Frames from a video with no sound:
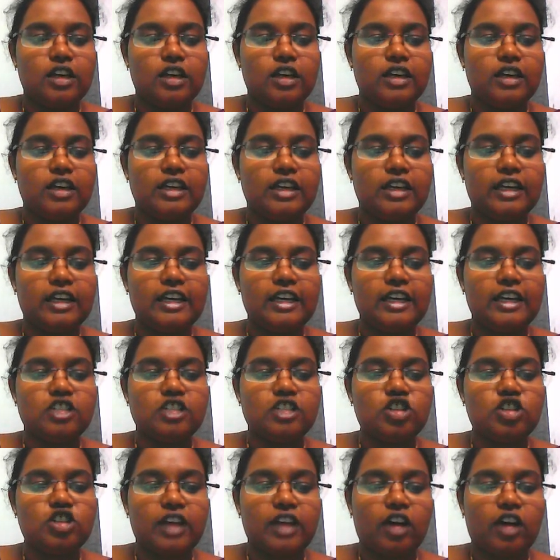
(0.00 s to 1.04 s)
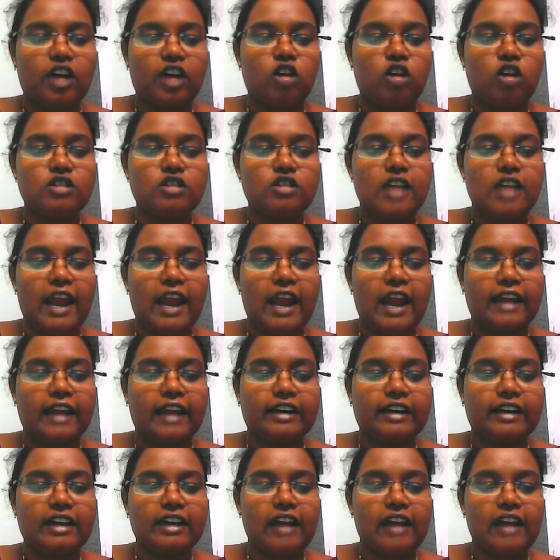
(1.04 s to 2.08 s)
EEG records the
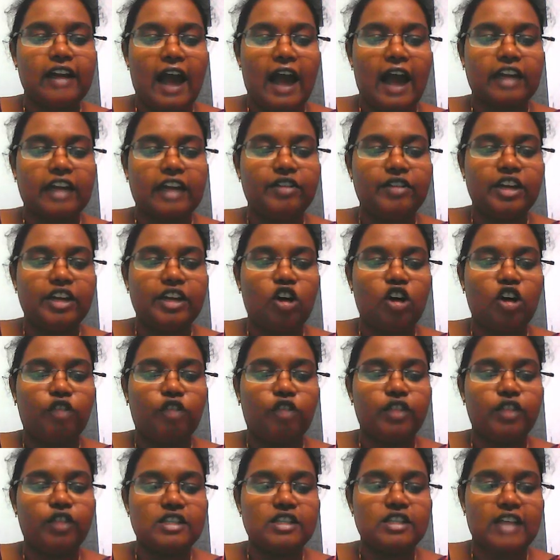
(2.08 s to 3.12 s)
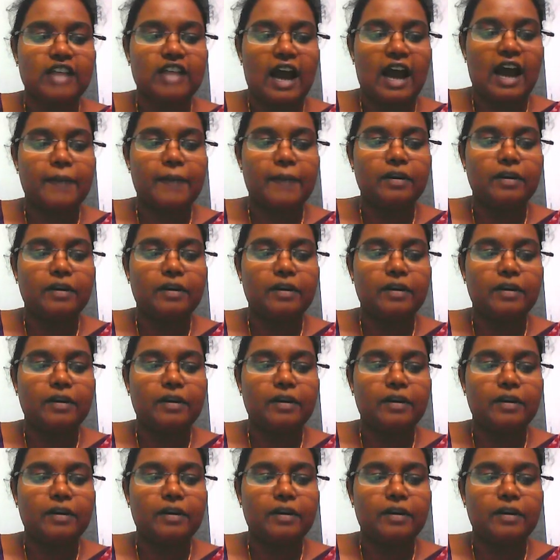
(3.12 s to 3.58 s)
electrical activity of the scalp,